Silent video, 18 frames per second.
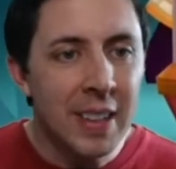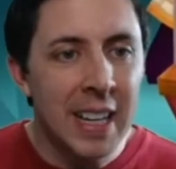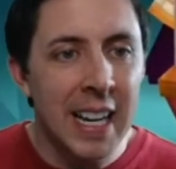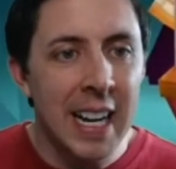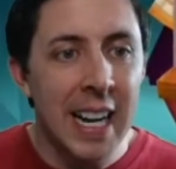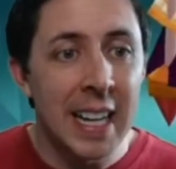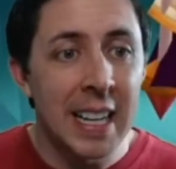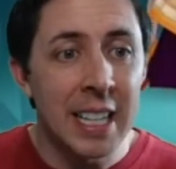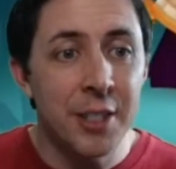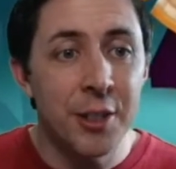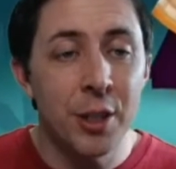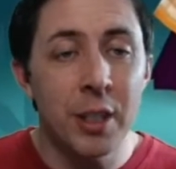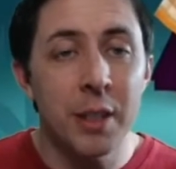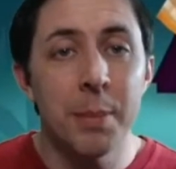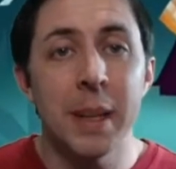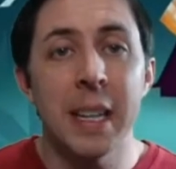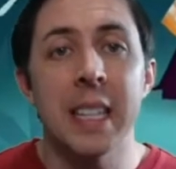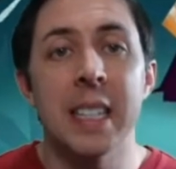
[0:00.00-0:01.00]
And it
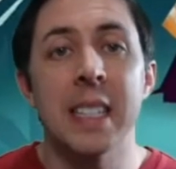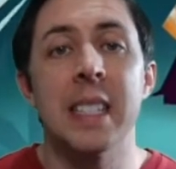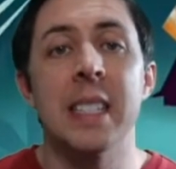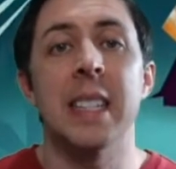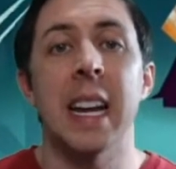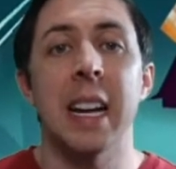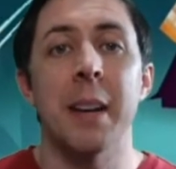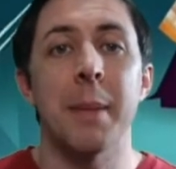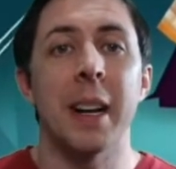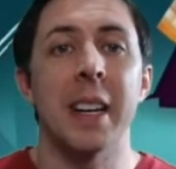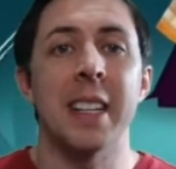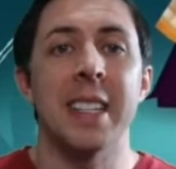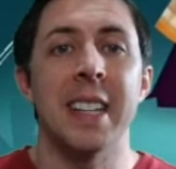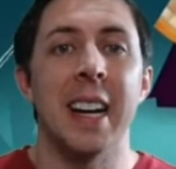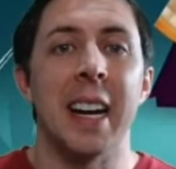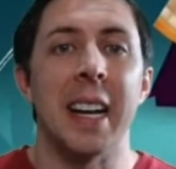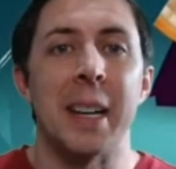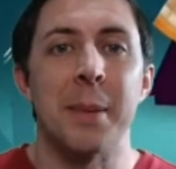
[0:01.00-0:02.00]
took me an insane amount of
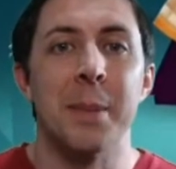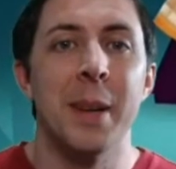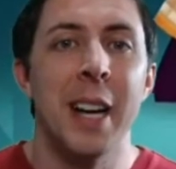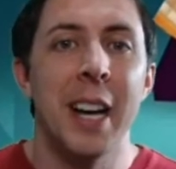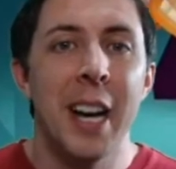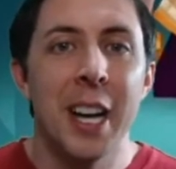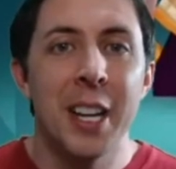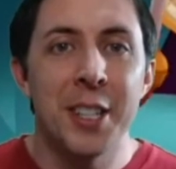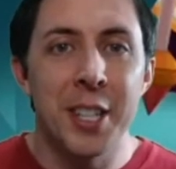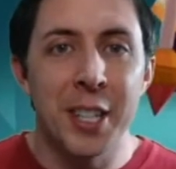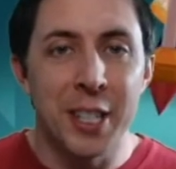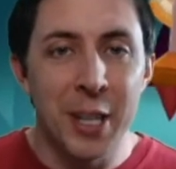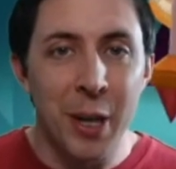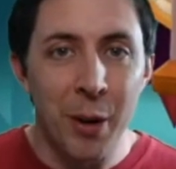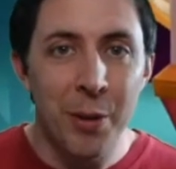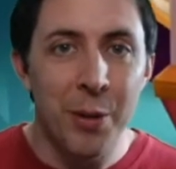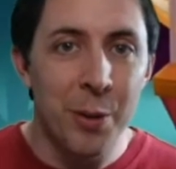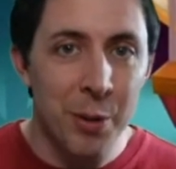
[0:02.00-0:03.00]
time to
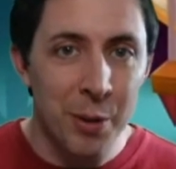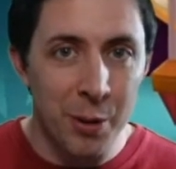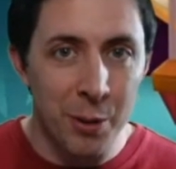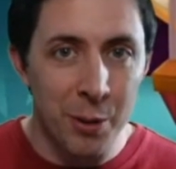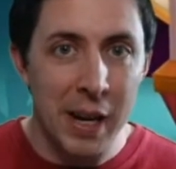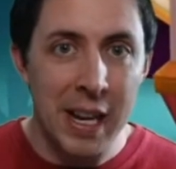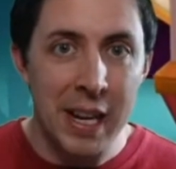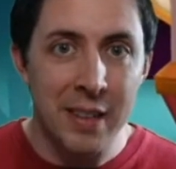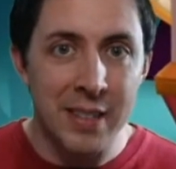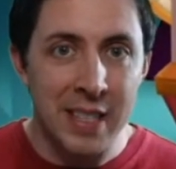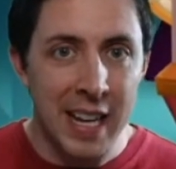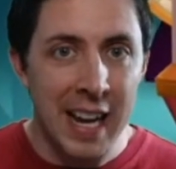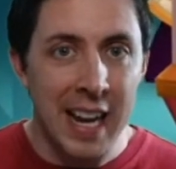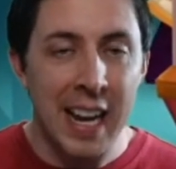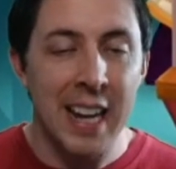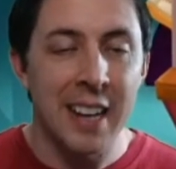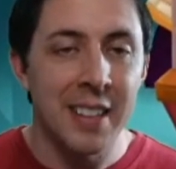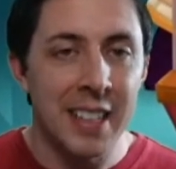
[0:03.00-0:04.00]
go through the waves
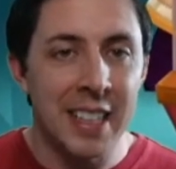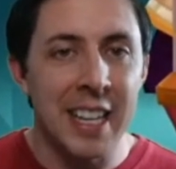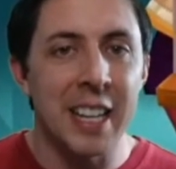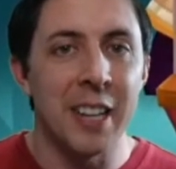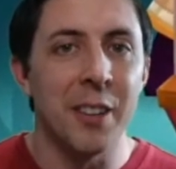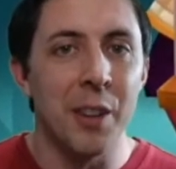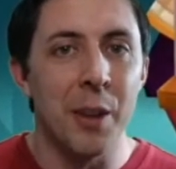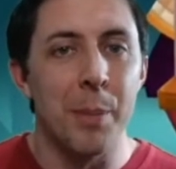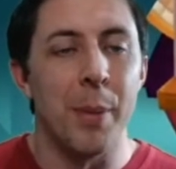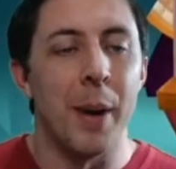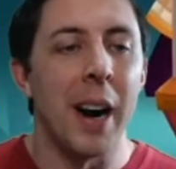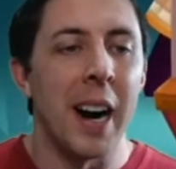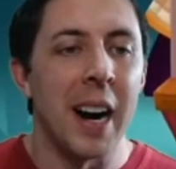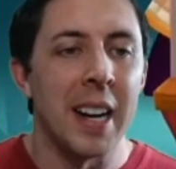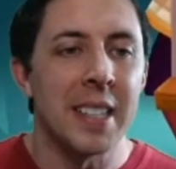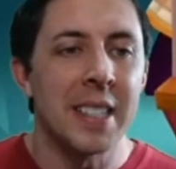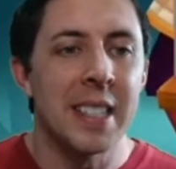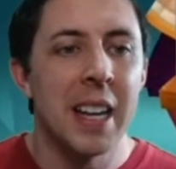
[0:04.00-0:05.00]
and to kill the
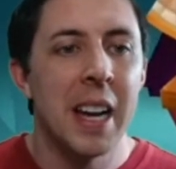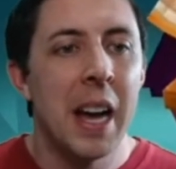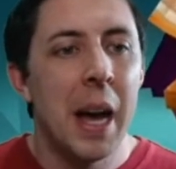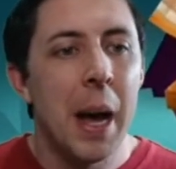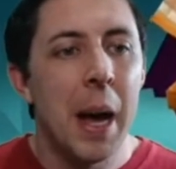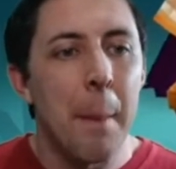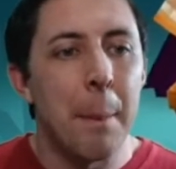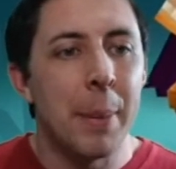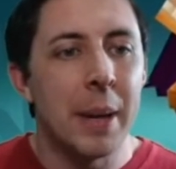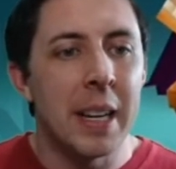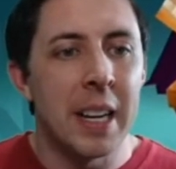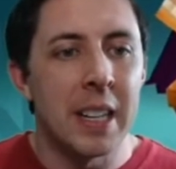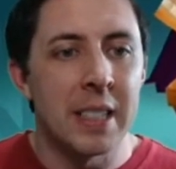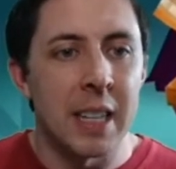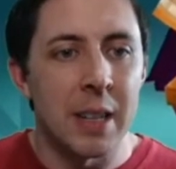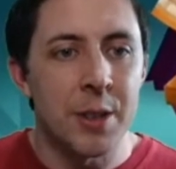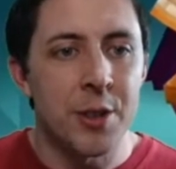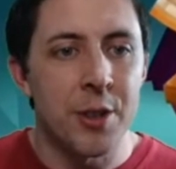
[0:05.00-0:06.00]
boss
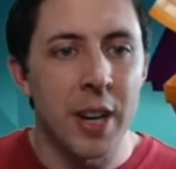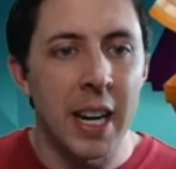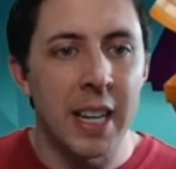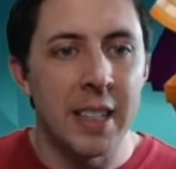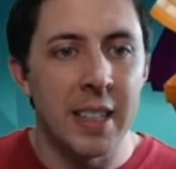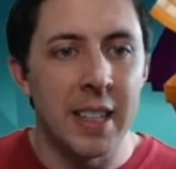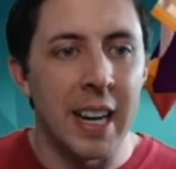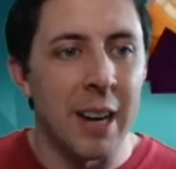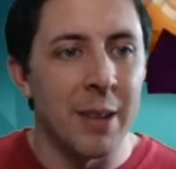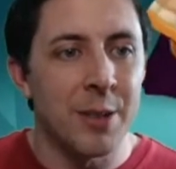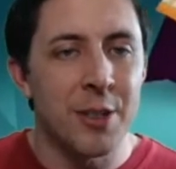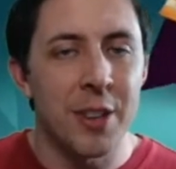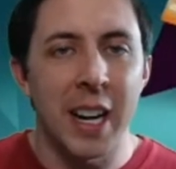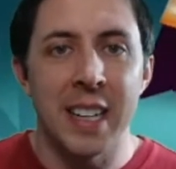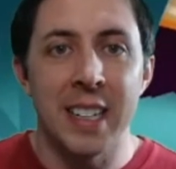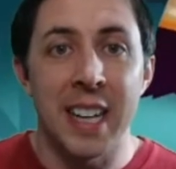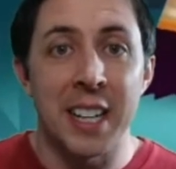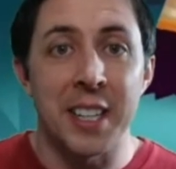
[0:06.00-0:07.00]
because I was
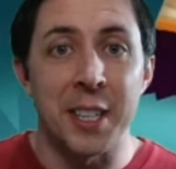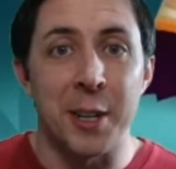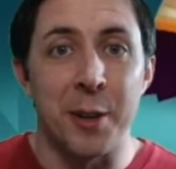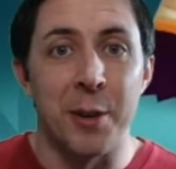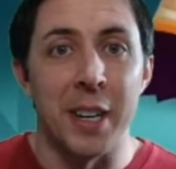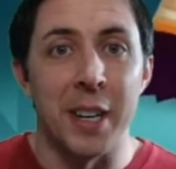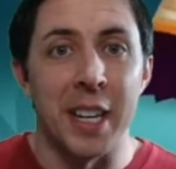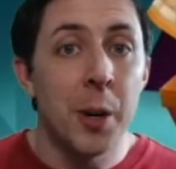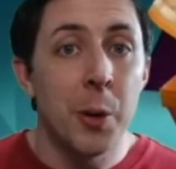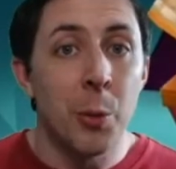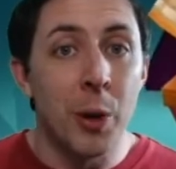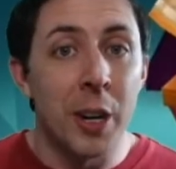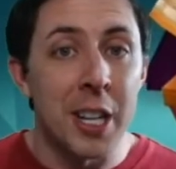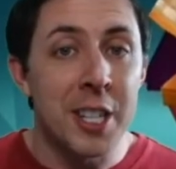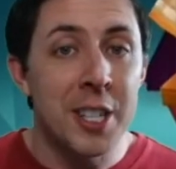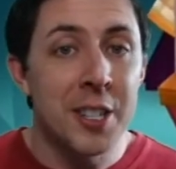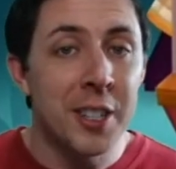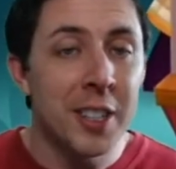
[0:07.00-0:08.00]
trying not to crit. What
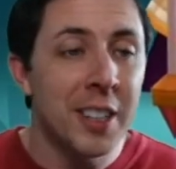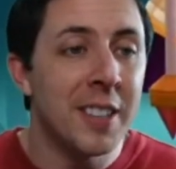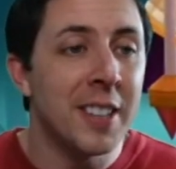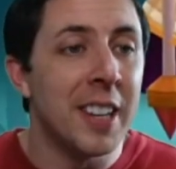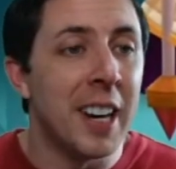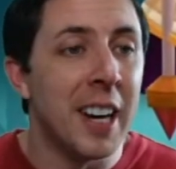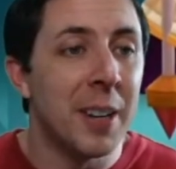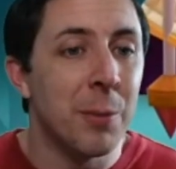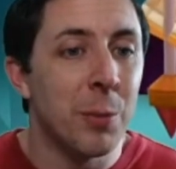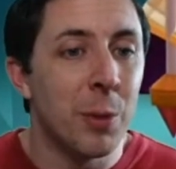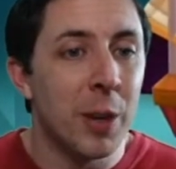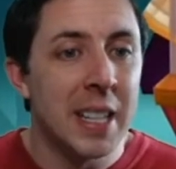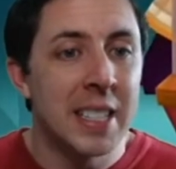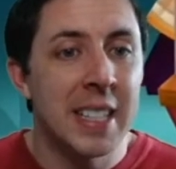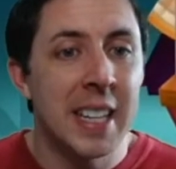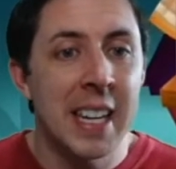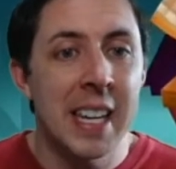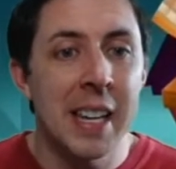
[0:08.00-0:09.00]
I should have done
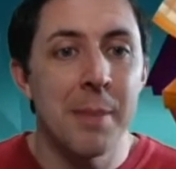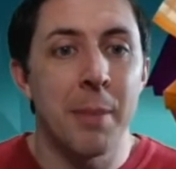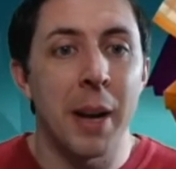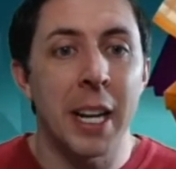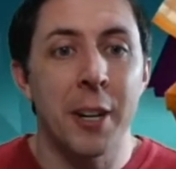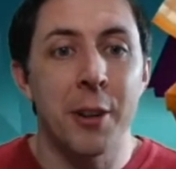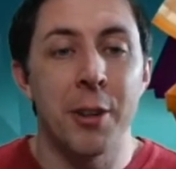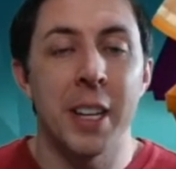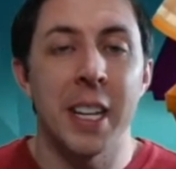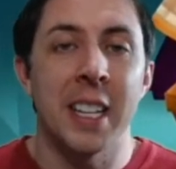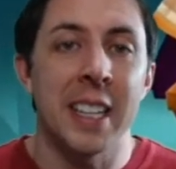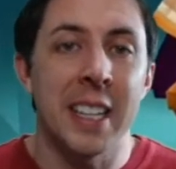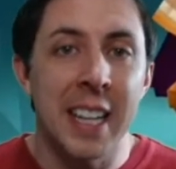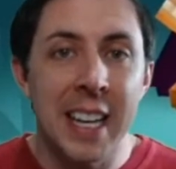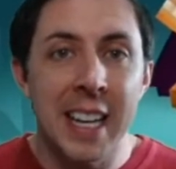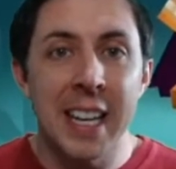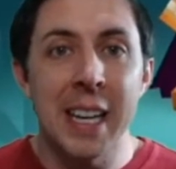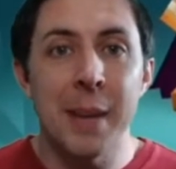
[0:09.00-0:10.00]
was keep my crit and
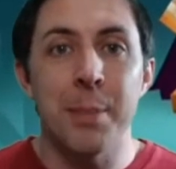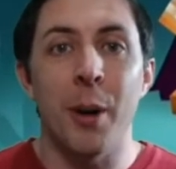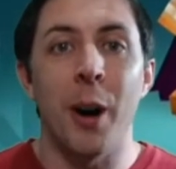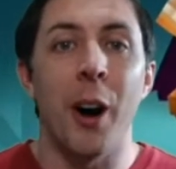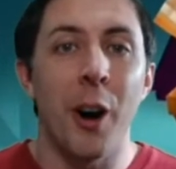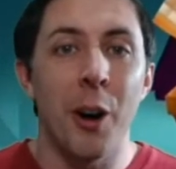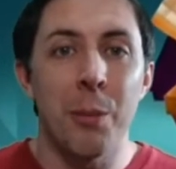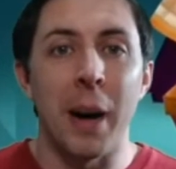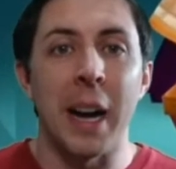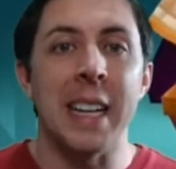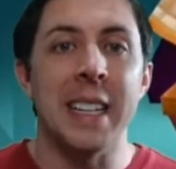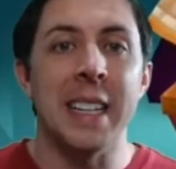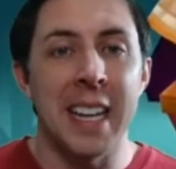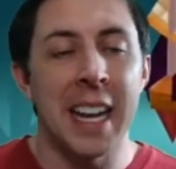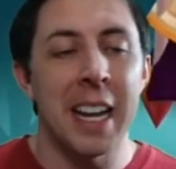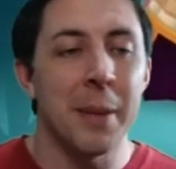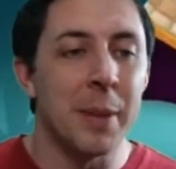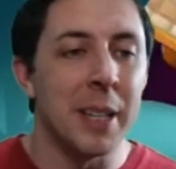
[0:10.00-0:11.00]
keep all my
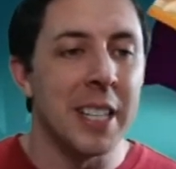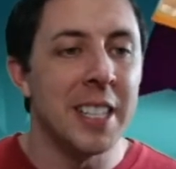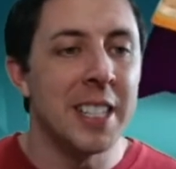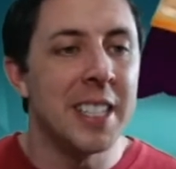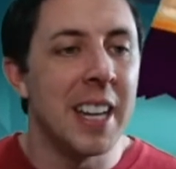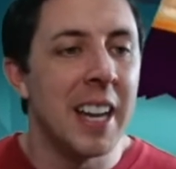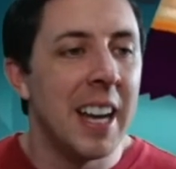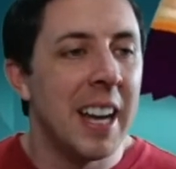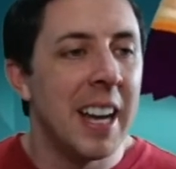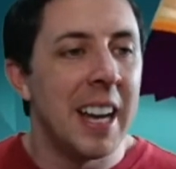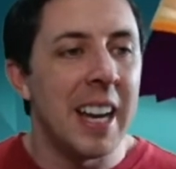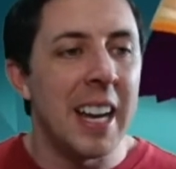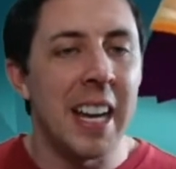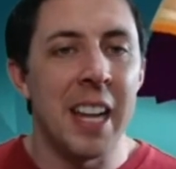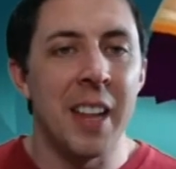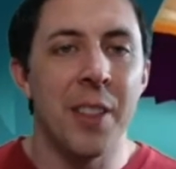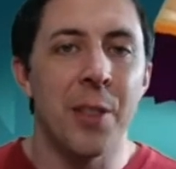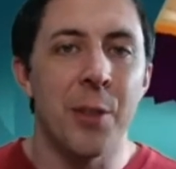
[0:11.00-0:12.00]
damage,
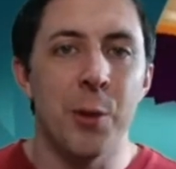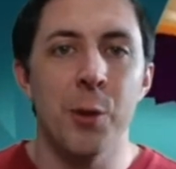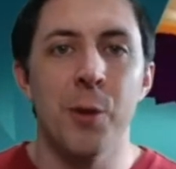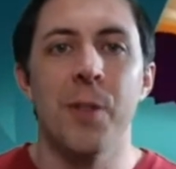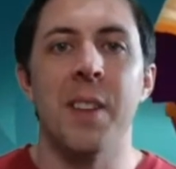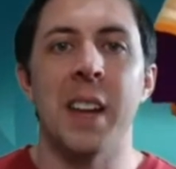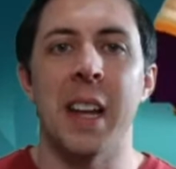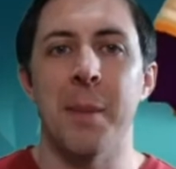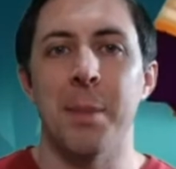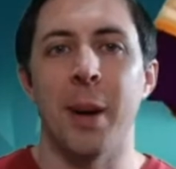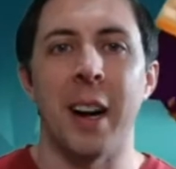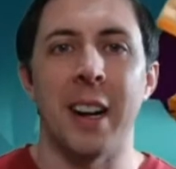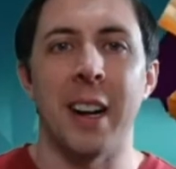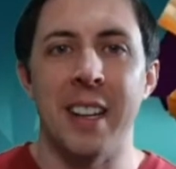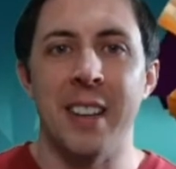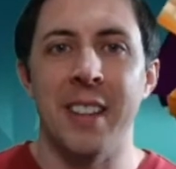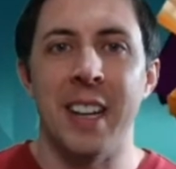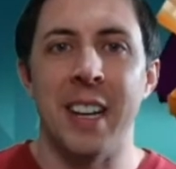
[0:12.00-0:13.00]
and threw Vampire
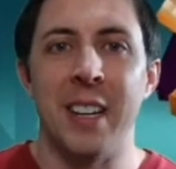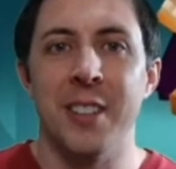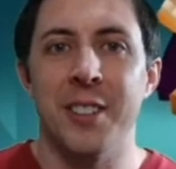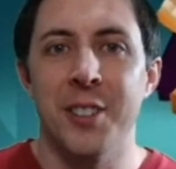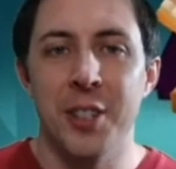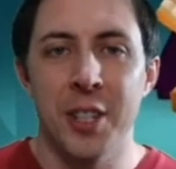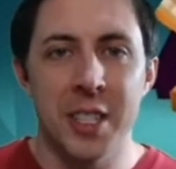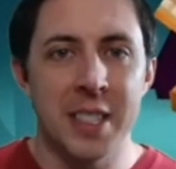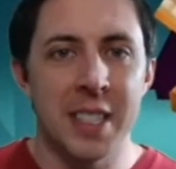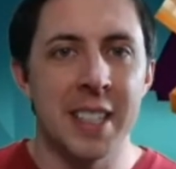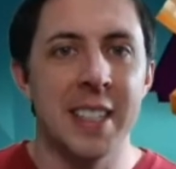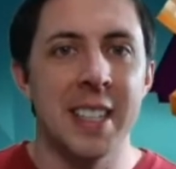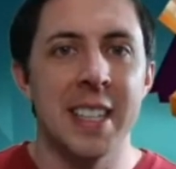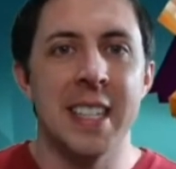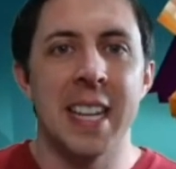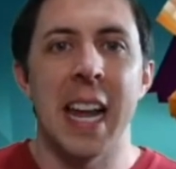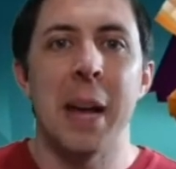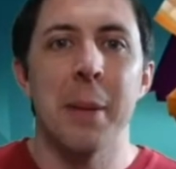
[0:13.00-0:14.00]
in there just to
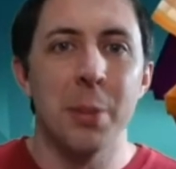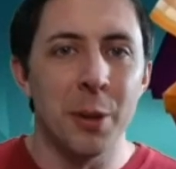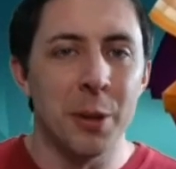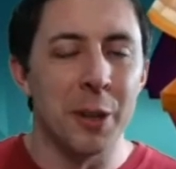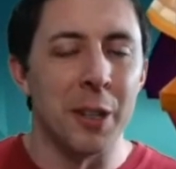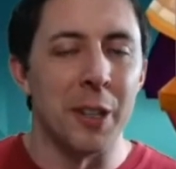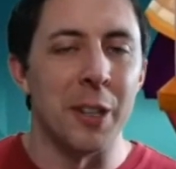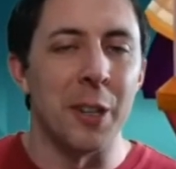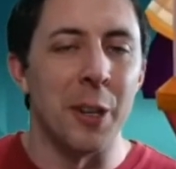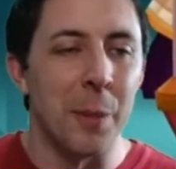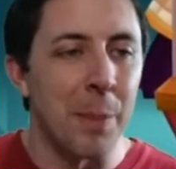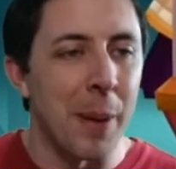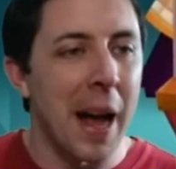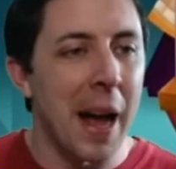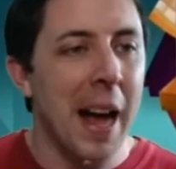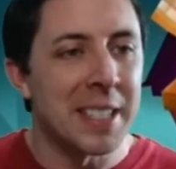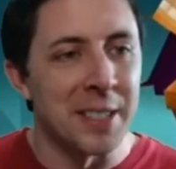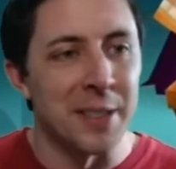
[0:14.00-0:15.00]
disable her
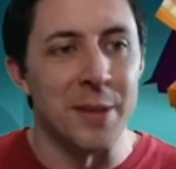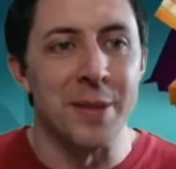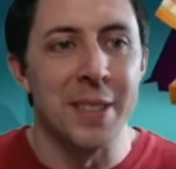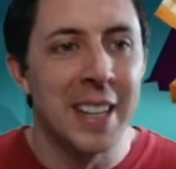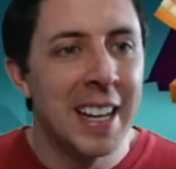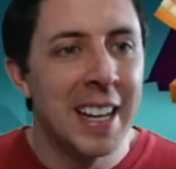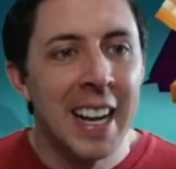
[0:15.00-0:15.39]
passive.